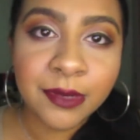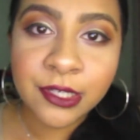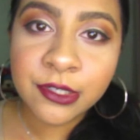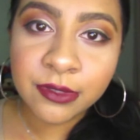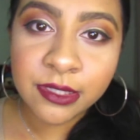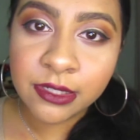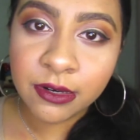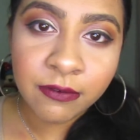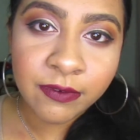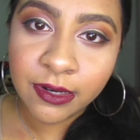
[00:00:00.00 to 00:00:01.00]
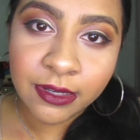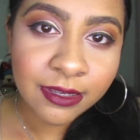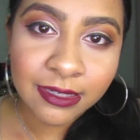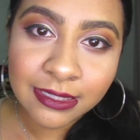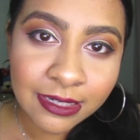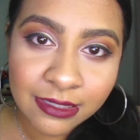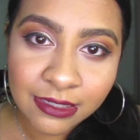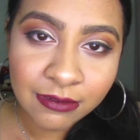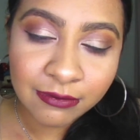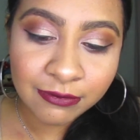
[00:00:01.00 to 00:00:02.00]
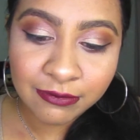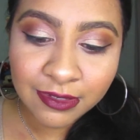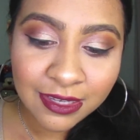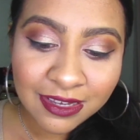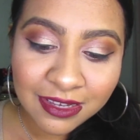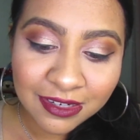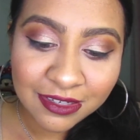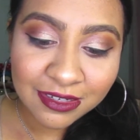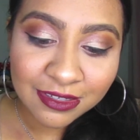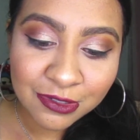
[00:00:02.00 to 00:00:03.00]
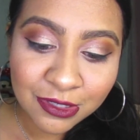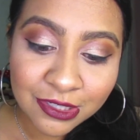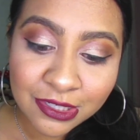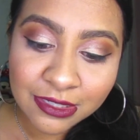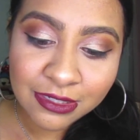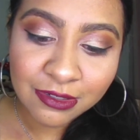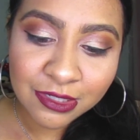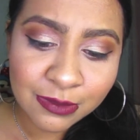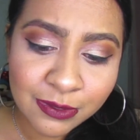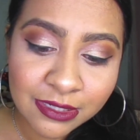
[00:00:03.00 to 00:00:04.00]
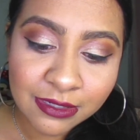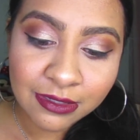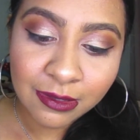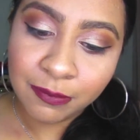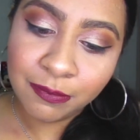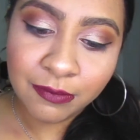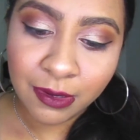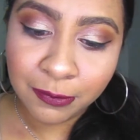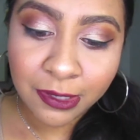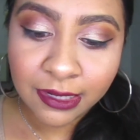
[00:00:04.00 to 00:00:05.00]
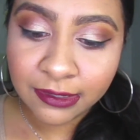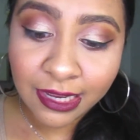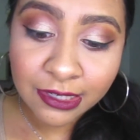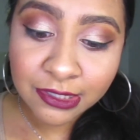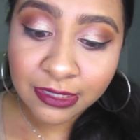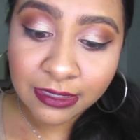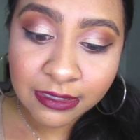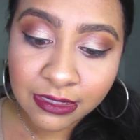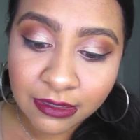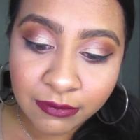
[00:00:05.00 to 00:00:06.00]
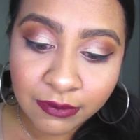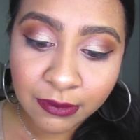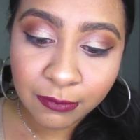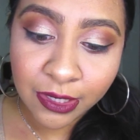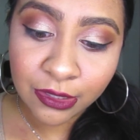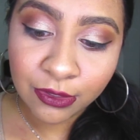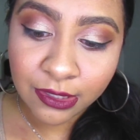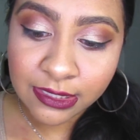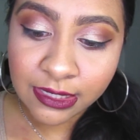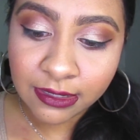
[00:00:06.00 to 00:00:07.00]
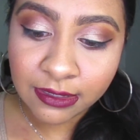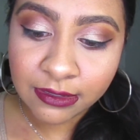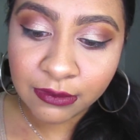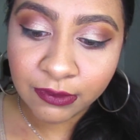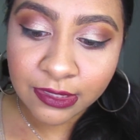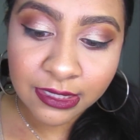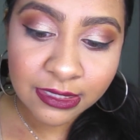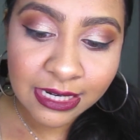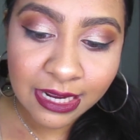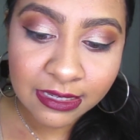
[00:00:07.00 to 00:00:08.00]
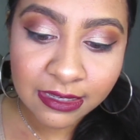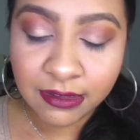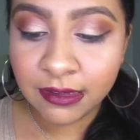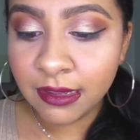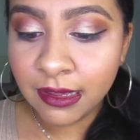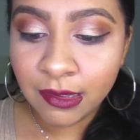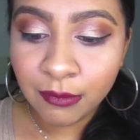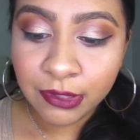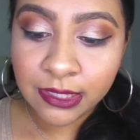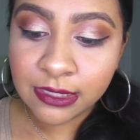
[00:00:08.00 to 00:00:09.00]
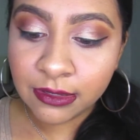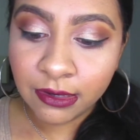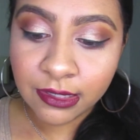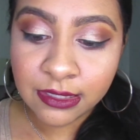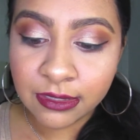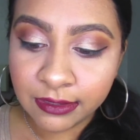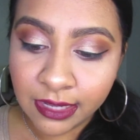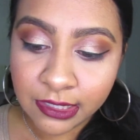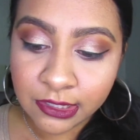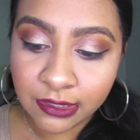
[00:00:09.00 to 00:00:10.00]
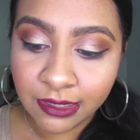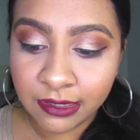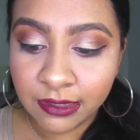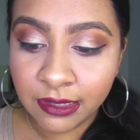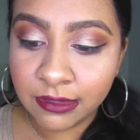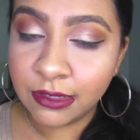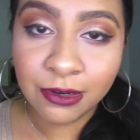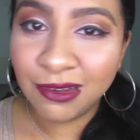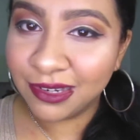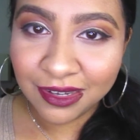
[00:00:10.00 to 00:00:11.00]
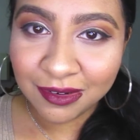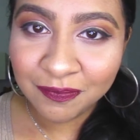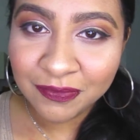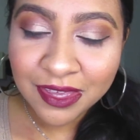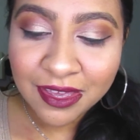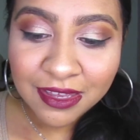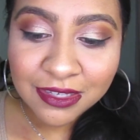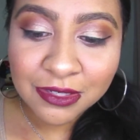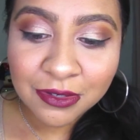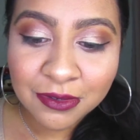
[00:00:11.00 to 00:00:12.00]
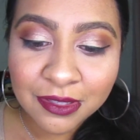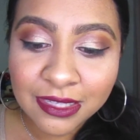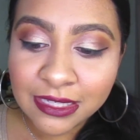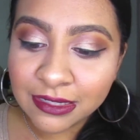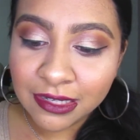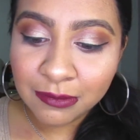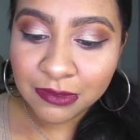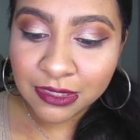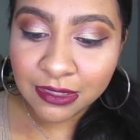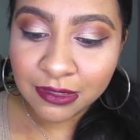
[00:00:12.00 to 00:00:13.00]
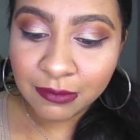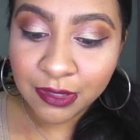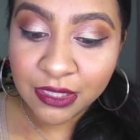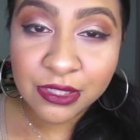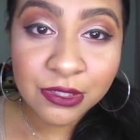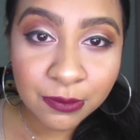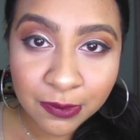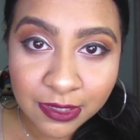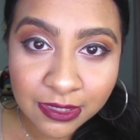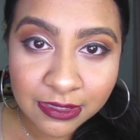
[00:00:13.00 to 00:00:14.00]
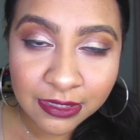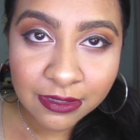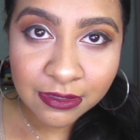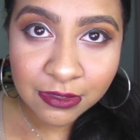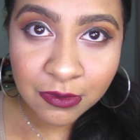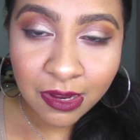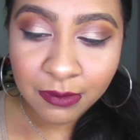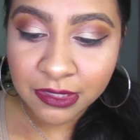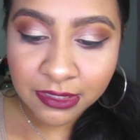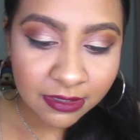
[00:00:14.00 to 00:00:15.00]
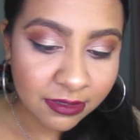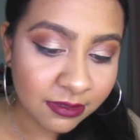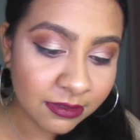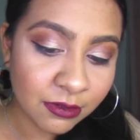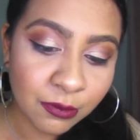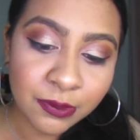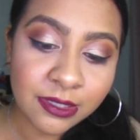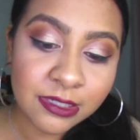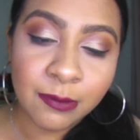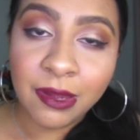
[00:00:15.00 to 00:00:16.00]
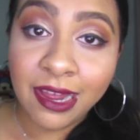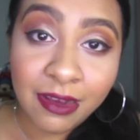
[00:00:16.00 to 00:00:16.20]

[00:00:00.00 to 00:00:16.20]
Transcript: mind you, these aren't very extensive instructions. They're just basically apply lash adhesive, wait 30 seconds for it to get tacky, place it onto the lash line, and then you're all done. So this claims to be super easy, so I'm just gonna open these up. I